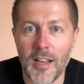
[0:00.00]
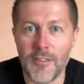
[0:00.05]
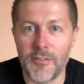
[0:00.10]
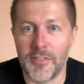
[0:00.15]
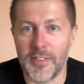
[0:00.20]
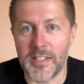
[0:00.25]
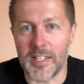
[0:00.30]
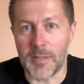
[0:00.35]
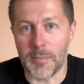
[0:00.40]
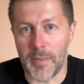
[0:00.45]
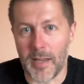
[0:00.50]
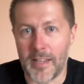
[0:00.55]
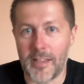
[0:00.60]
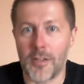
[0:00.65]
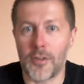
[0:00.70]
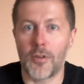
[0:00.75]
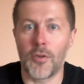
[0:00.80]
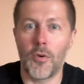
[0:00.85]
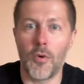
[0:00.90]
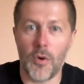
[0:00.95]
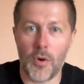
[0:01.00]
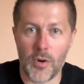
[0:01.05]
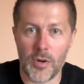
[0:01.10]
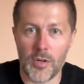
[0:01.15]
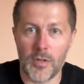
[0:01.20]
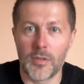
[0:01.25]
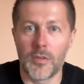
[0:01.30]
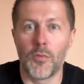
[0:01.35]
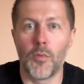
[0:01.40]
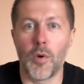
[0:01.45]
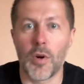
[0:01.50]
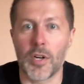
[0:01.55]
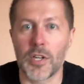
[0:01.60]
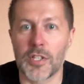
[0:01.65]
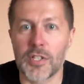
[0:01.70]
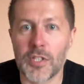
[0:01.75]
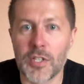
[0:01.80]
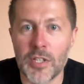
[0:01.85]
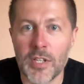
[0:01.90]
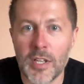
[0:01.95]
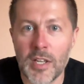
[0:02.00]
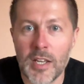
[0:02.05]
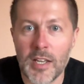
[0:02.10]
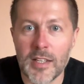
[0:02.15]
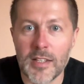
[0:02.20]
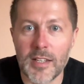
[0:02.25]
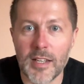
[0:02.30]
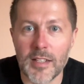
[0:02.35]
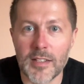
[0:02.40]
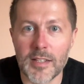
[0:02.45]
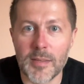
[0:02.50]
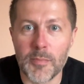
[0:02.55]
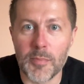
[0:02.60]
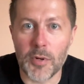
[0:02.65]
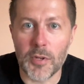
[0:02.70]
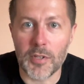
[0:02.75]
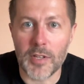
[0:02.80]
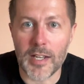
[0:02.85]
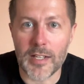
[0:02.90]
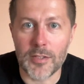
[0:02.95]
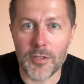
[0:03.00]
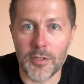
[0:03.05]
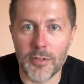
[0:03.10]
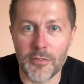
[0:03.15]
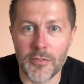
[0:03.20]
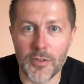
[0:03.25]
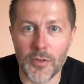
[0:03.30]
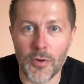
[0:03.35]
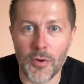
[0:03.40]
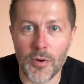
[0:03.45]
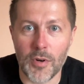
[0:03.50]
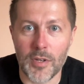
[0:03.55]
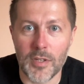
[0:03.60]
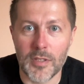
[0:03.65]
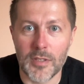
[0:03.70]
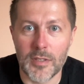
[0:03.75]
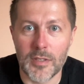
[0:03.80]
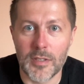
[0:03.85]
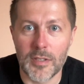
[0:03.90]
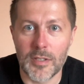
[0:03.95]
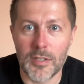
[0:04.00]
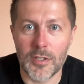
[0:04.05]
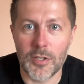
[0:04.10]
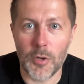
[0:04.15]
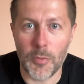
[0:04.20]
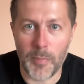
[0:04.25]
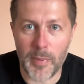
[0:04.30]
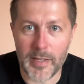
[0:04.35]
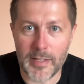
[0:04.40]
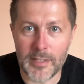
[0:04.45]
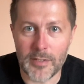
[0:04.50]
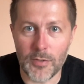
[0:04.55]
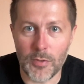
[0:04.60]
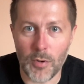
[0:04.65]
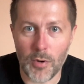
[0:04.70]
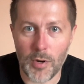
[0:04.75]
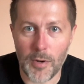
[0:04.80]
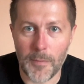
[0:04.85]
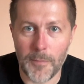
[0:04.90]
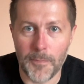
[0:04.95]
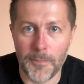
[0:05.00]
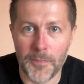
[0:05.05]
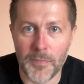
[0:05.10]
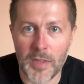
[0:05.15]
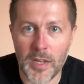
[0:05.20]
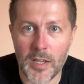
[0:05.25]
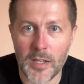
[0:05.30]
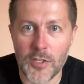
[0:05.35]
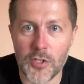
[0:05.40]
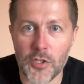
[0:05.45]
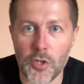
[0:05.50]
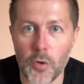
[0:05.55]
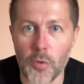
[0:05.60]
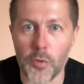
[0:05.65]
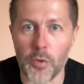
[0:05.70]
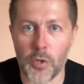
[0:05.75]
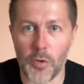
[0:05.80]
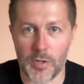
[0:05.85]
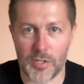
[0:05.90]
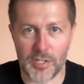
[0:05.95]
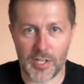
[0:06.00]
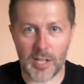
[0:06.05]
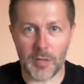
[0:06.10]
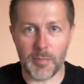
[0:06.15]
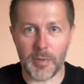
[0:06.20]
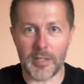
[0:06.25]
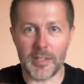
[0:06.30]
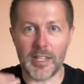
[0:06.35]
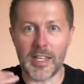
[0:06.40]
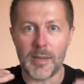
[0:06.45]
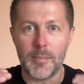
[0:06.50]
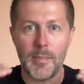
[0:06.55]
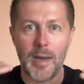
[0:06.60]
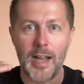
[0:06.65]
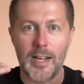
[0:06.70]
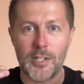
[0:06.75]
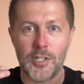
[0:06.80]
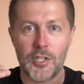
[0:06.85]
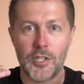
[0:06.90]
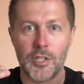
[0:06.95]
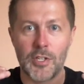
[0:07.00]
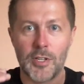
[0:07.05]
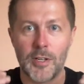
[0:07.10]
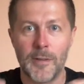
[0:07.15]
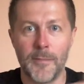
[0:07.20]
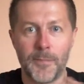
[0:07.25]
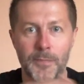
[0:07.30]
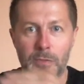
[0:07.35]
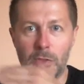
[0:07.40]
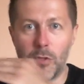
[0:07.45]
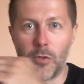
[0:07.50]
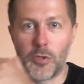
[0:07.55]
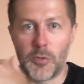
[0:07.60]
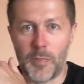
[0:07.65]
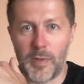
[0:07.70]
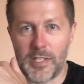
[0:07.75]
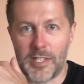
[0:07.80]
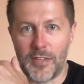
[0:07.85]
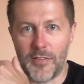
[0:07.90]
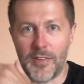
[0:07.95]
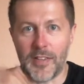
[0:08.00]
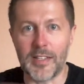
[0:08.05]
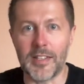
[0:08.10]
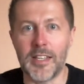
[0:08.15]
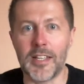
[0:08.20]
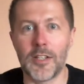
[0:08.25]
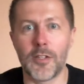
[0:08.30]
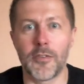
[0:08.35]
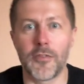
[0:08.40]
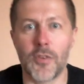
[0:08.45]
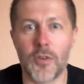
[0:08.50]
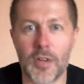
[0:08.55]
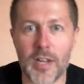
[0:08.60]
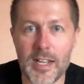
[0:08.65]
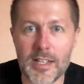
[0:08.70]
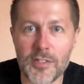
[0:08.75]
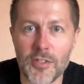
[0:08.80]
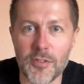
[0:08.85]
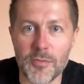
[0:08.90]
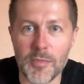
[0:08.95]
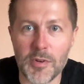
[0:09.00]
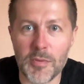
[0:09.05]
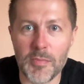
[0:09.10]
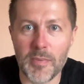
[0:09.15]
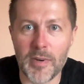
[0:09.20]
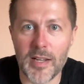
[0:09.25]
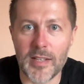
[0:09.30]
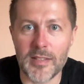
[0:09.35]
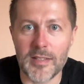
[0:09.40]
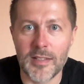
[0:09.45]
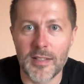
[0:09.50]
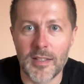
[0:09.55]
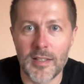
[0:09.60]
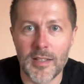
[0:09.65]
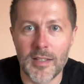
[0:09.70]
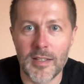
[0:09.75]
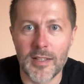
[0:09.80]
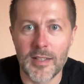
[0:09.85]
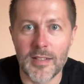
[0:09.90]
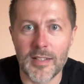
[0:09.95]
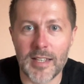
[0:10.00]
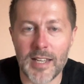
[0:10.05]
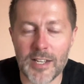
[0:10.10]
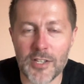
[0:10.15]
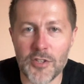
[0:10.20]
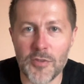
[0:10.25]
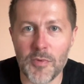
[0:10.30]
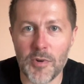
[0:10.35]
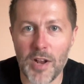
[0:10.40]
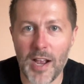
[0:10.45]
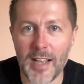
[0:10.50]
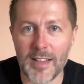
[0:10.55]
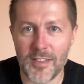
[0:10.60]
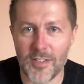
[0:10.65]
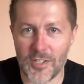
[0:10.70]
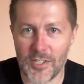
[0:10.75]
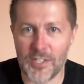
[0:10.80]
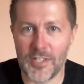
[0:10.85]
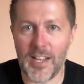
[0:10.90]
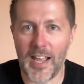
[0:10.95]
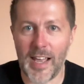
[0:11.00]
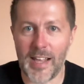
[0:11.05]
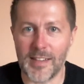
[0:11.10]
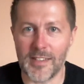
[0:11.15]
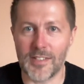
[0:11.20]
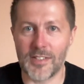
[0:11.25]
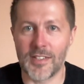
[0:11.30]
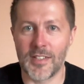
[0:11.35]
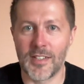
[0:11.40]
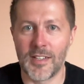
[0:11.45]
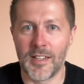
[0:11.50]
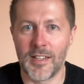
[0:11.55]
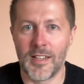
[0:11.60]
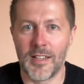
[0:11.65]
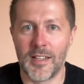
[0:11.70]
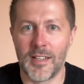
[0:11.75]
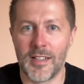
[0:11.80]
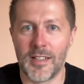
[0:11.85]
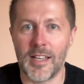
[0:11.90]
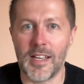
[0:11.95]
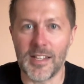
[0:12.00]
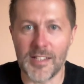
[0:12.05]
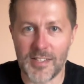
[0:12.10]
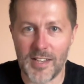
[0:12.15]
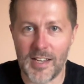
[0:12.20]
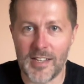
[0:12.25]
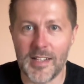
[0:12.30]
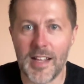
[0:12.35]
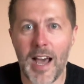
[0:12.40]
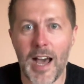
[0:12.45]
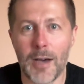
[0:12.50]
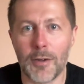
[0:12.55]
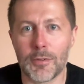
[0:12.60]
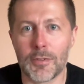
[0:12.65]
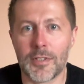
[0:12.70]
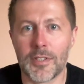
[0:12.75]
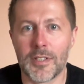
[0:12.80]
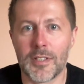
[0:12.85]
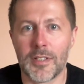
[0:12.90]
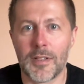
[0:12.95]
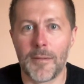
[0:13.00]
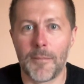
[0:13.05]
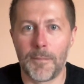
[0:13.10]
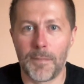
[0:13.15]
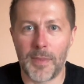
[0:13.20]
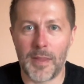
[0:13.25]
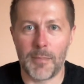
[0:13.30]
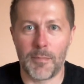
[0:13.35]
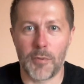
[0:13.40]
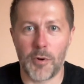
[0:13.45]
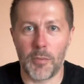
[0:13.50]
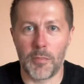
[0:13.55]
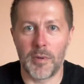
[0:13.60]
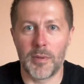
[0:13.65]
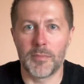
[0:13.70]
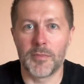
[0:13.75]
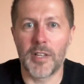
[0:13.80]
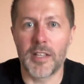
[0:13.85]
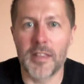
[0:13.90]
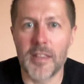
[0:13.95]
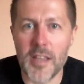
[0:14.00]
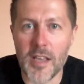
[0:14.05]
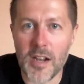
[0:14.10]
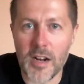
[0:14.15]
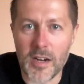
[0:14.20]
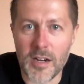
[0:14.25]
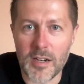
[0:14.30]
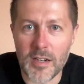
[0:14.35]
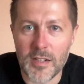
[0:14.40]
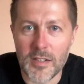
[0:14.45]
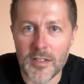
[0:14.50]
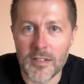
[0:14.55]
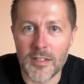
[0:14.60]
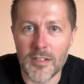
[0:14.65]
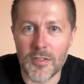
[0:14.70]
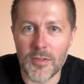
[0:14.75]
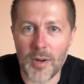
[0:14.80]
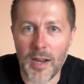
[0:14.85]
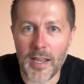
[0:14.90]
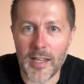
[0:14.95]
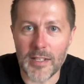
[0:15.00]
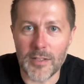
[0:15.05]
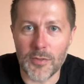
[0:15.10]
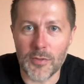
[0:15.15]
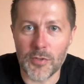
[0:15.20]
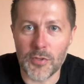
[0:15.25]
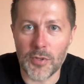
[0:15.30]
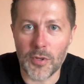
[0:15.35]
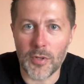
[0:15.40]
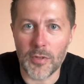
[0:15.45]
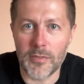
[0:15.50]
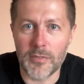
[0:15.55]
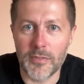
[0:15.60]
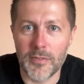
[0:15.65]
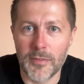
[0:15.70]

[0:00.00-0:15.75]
fitting better or worse than the product of your competitor. So you're still building a match to specific need of your customer, but the customer understands inside out the problem that they're trying to solve.